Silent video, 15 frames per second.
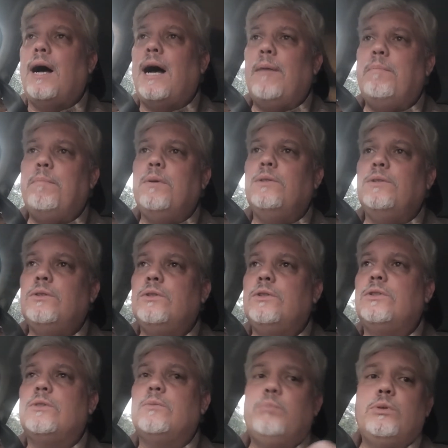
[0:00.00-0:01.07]
Up and
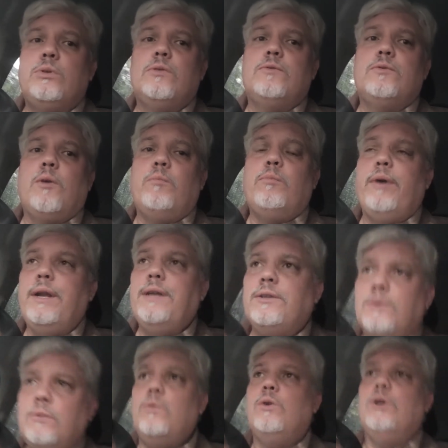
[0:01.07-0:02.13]
from
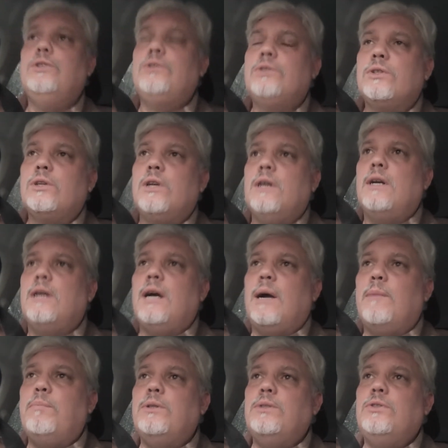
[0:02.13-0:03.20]
Bretton Woods
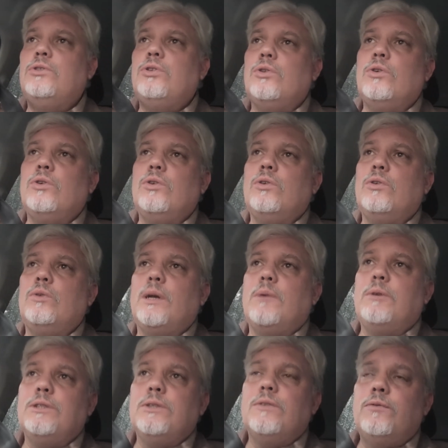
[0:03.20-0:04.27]
up until, that
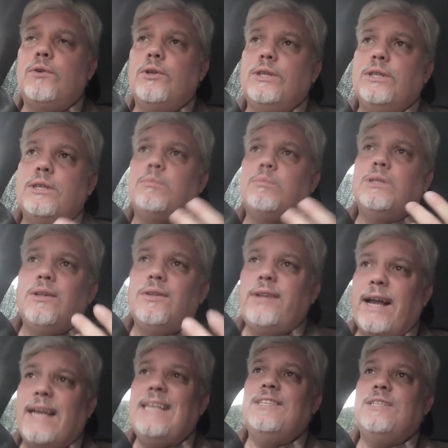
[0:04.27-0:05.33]
was in the 40s, up until
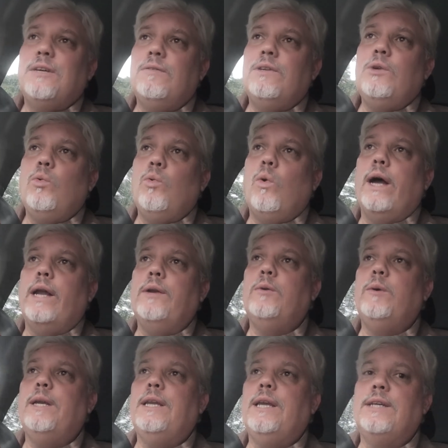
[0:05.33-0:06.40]

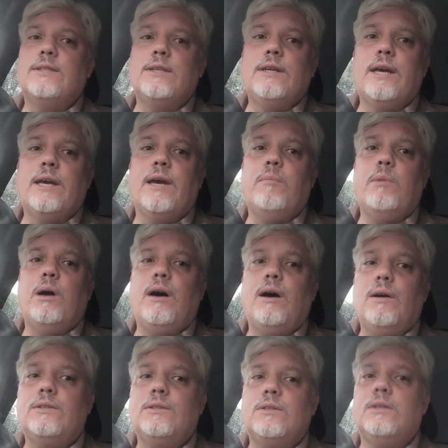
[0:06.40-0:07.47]
1971 when Nixon came
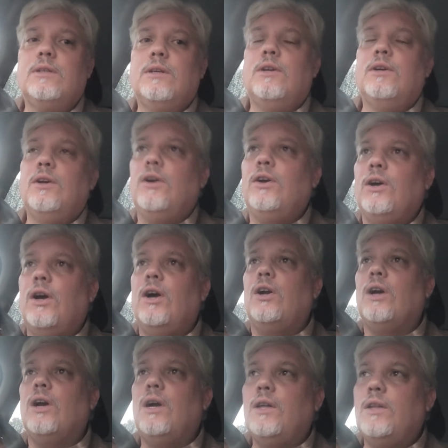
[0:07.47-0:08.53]
out,
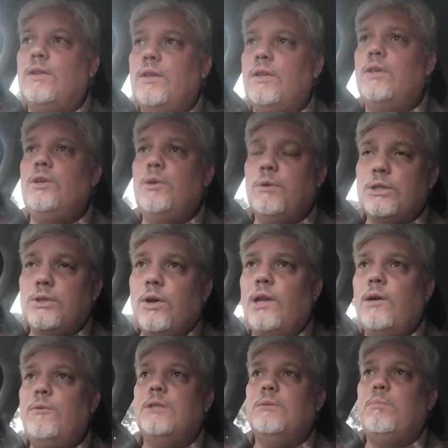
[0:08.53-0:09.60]
the US
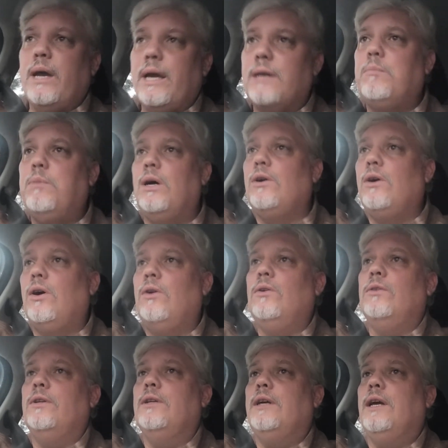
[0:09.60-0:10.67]
dollar was backed by
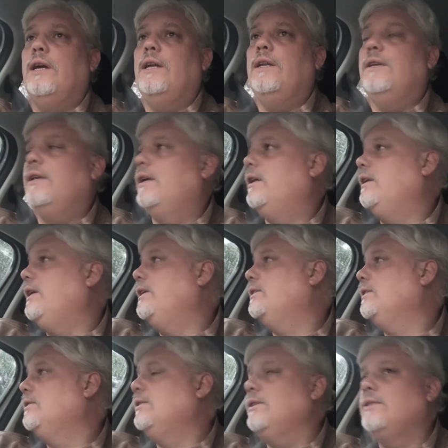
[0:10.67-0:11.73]
gold, and
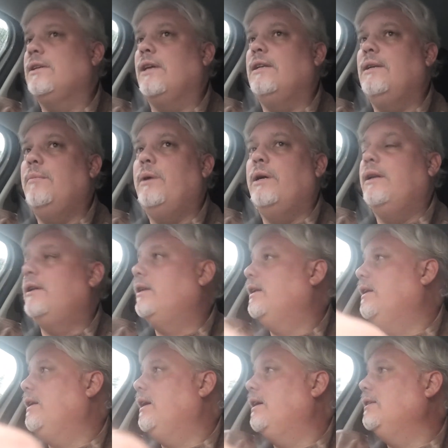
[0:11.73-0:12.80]
Nixon just suddenly made an
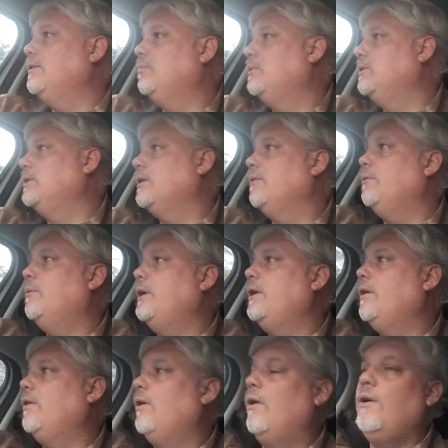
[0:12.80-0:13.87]
announcement, so we're
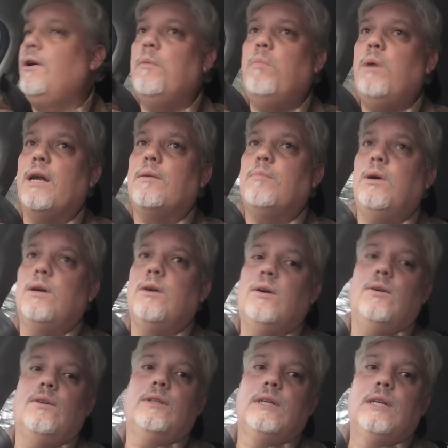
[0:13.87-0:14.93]
no longer backed by
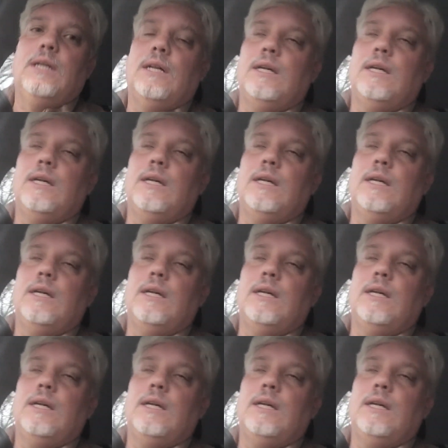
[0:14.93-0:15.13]
gold.